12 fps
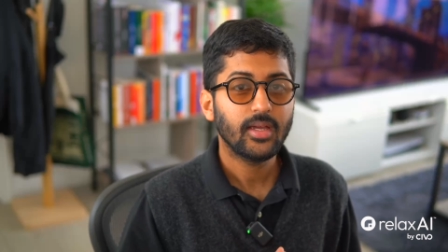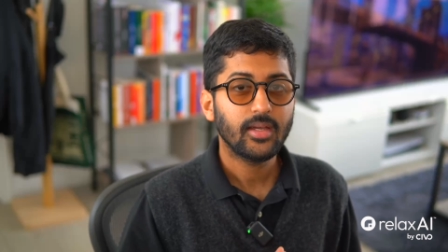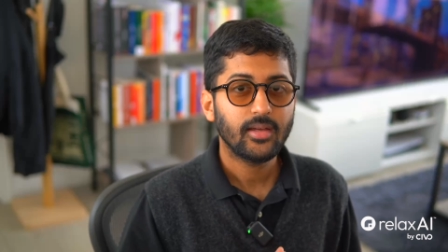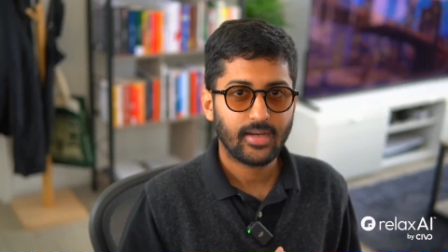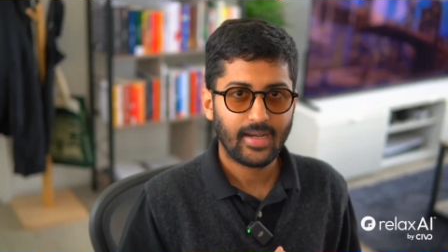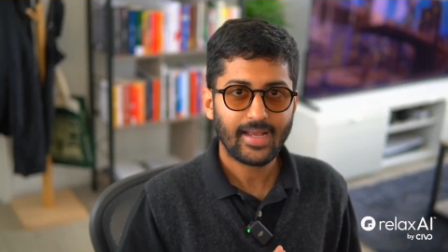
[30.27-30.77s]

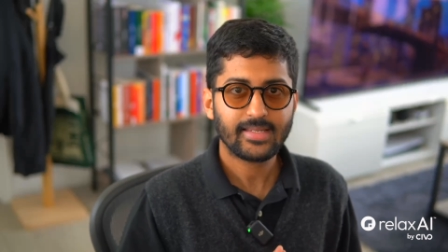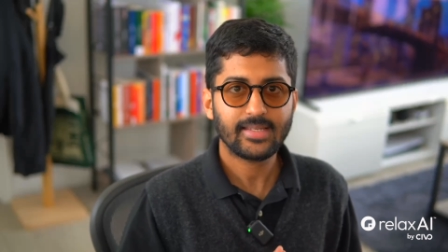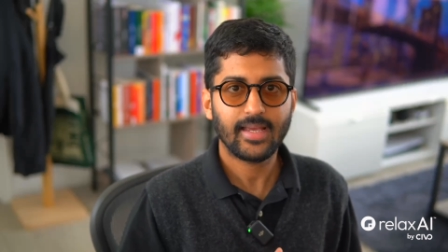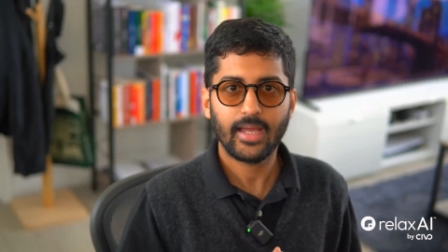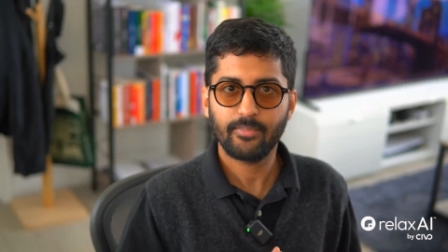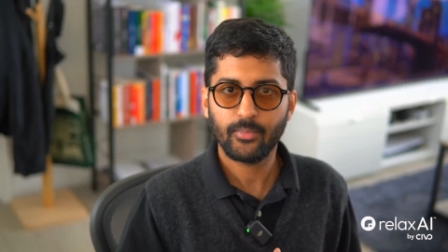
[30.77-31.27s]
Relax
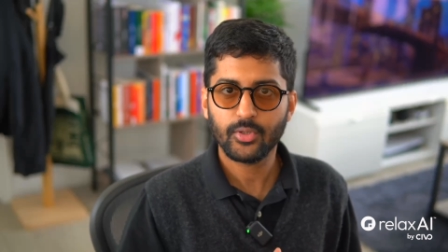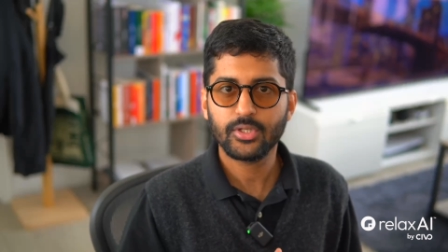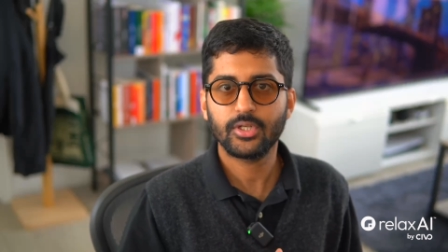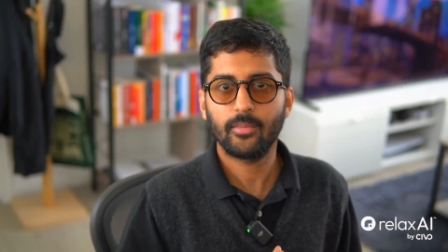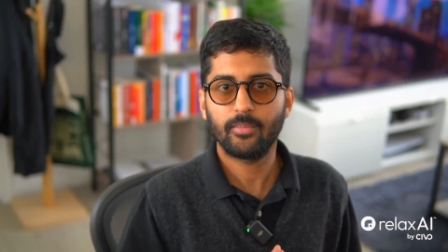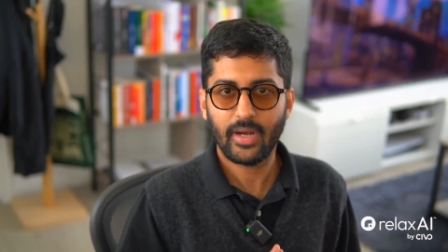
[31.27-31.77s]
AI puts your
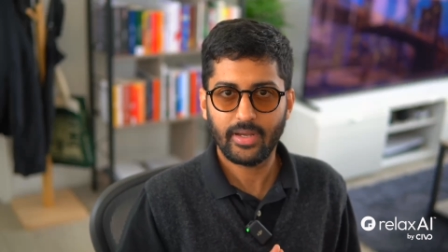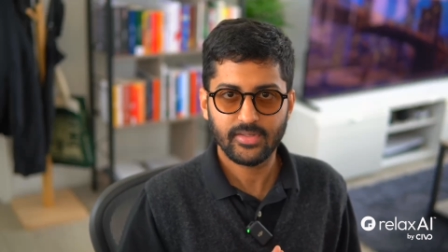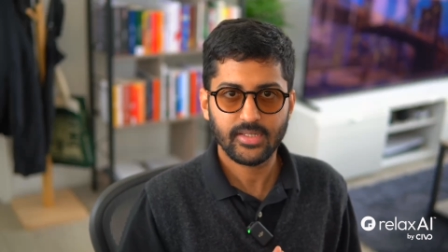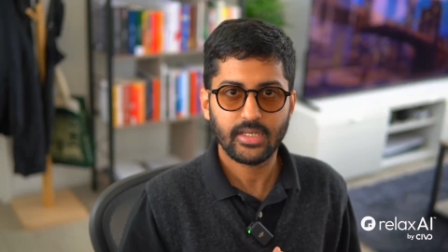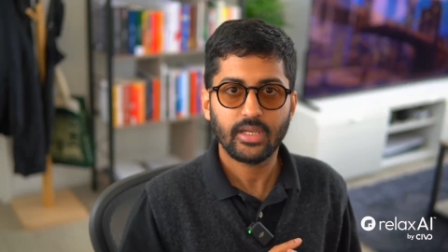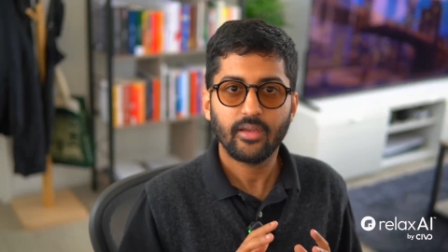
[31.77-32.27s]

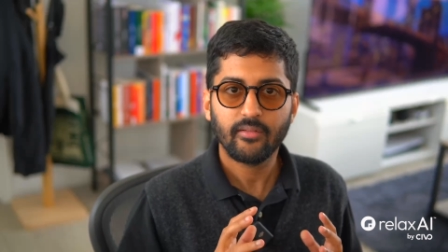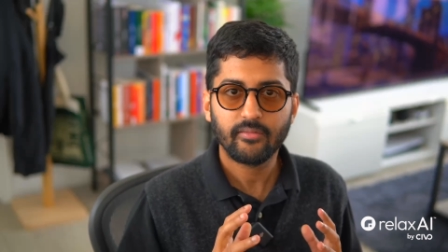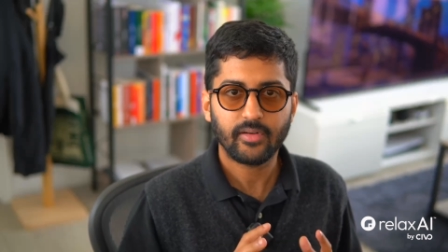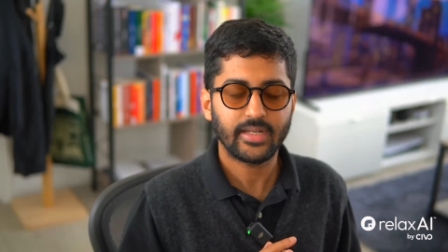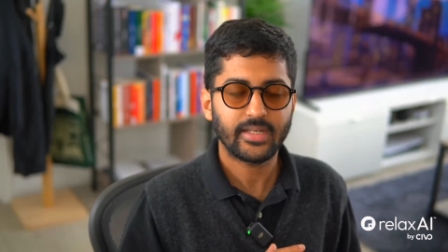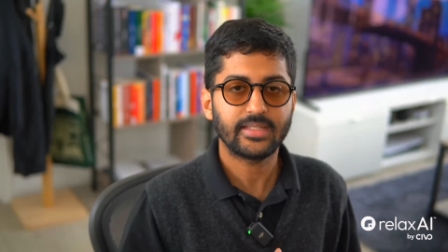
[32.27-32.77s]
privacy
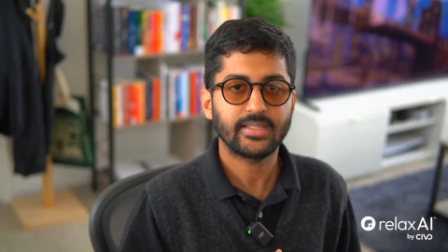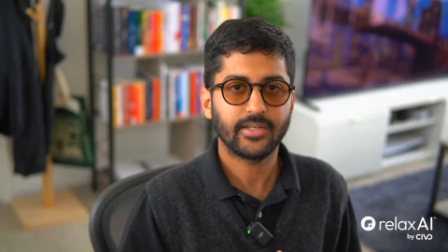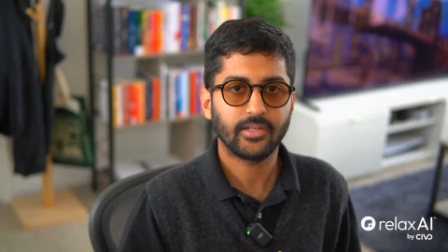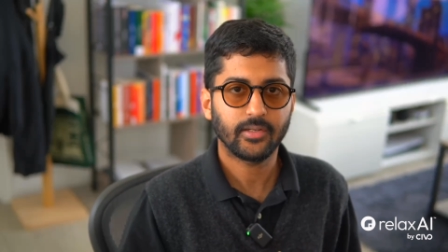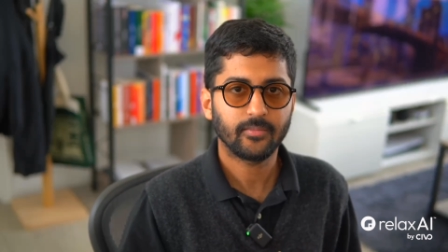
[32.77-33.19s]
front and center.